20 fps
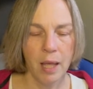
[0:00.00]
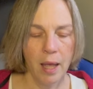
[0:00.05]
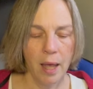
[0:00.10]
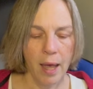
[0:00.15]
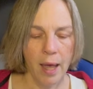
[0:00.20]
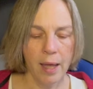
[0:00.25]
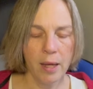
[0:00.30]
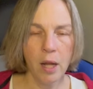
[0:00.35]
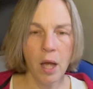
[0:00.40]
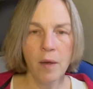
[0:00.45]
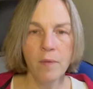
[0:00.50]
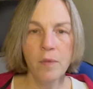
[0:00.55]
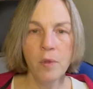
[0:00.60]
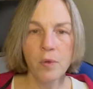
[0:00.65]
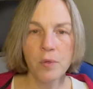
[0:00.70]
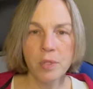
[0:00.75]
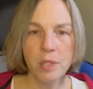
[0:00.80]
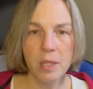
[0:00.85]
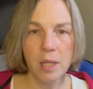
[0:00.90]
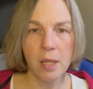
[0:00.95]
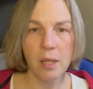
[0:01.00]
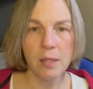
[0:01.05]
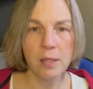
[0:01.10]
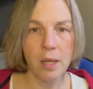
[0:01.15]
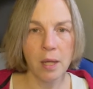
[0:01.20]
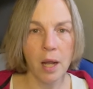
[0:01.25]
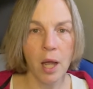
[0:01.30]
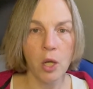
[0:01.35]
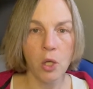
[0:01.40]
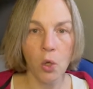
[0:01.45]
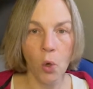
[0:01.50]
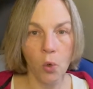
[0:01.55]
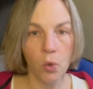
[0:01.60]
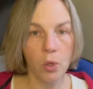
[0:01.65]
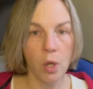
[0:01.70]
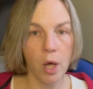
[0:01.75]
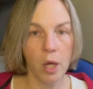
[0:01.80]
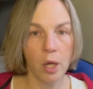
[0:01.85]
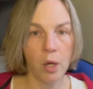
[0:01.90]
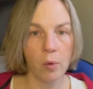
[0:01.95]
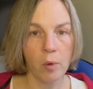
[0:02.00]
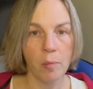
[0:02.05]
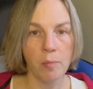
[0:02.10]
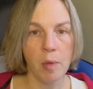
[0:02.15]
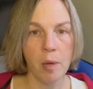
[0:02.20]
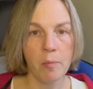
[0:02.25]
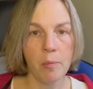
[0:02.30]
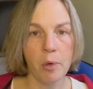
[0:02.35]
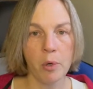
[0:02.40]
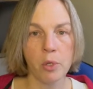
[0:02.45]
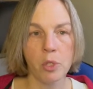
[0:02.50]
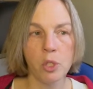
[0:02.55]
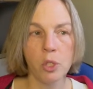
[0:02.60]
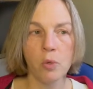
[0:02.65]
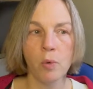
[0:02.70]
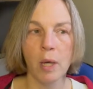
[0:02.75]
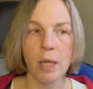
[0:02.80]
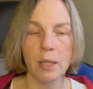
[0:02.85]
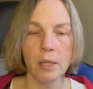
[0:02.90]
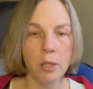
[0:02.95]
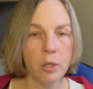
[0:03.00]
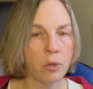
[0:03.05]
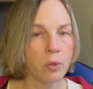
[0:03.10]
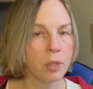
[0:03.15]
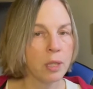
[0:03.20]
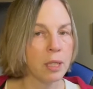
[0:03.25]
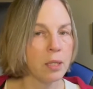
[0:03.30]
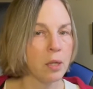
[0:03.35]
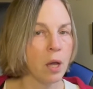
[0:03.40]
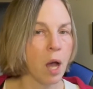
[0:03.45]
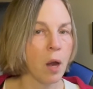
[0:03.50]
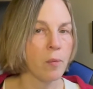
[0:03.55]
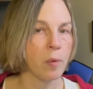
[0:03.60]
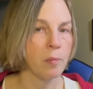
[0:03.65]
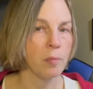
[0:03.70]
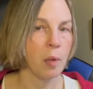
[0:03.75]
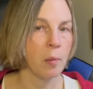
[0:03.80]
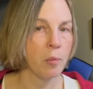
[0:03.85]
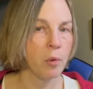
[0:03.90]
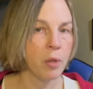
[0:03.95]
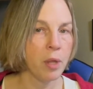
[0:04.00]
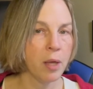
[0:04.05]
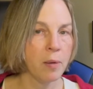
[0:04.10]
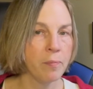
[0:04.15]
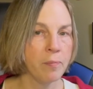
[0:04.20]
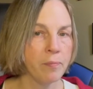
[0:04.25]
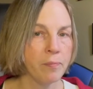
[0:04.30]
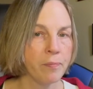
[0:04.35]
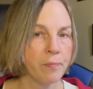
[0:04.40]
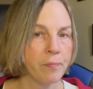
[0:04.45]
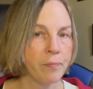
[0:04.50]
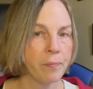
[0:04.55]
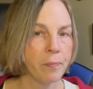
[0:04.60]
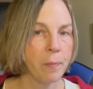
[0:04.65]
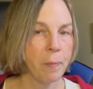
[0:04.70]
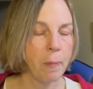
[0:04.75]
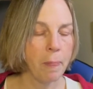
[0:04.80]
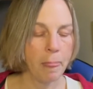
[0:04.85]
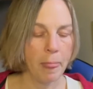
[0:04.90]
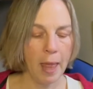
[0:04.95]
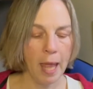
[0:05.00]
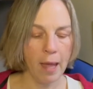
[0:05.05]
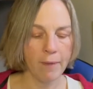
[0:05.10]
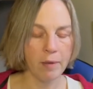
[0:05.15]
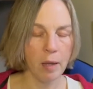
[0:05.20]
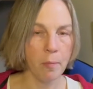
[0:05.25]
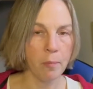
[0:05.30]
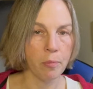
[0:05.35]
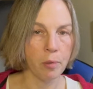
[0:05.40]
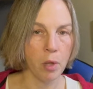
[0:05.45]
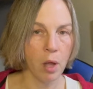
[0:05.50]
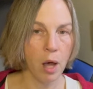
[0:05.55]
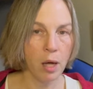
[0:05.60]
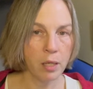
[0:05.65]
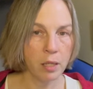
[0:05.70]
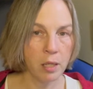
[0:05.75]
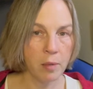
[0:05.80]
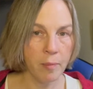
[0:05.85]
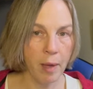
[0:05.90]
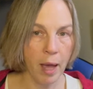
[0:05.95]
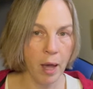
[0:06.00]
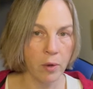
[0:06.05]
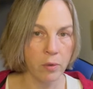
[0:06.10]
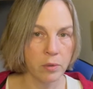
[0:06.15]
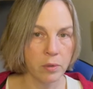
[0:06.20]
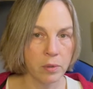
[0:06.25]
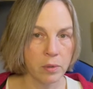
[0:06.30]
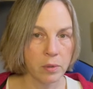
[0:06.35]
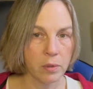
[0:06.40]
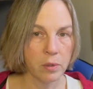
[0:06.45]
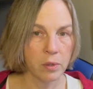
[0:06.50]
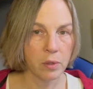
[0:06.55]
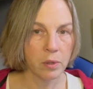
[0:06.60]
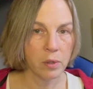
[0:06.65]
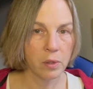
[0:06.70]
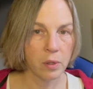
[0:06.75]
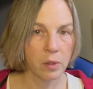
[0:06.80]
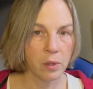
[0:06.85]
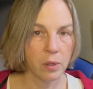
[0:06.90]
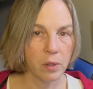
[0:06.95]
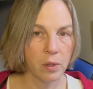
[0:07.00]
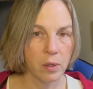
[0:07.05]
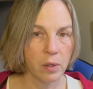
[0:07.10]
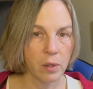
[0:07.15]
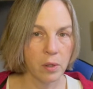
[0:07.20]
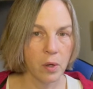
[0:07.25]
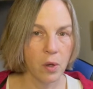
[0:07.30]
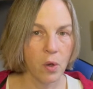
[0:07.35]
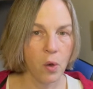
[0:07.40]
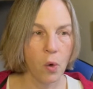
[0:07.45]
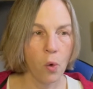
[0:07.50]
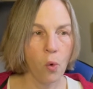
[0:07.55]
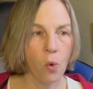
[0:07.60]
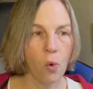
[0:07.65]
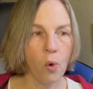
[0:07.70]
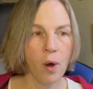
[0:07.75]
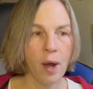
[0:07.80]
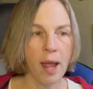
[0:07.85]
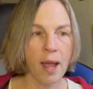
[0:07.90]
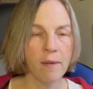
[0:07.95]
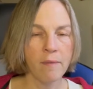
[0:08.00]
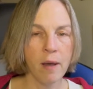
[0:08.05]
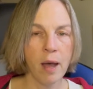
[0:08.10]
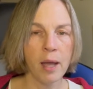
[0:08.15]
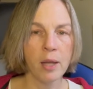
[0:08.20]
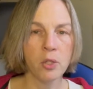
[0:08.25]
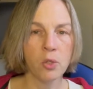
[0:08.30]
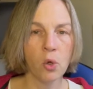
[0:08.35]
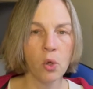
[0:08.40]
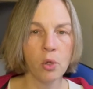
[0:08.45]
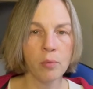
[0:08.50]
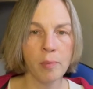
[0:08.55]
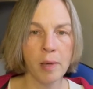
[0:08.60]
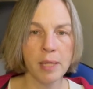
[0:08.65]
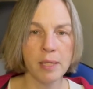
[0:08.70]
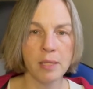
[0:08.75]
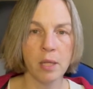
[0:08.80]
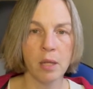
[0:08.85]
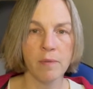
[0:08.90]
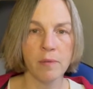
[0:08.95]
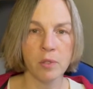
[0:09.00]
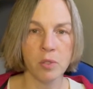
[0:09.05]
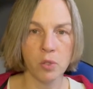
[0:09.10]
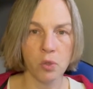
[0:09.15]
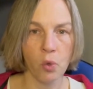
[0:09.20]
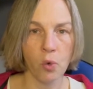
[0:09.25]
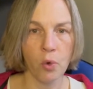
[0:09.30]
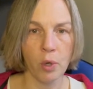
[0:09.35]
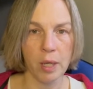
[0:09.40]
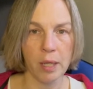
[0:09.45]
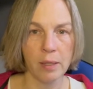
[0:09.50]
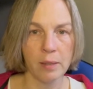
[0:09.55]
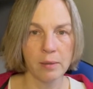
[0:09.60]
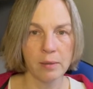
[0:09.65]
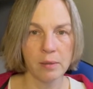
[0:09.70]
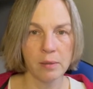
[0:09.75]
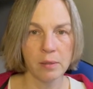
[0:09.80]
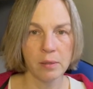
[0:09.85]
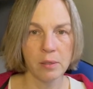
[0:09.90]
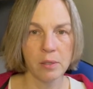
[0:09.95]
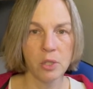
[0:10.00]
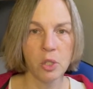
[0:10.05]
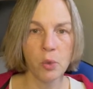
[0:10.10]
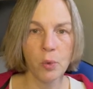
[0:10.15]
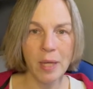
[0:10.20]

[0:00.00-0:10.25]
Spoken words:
And of those things that I no longer remember, do I literally not remember them? Have I blocked them out? Or have I told myself a story to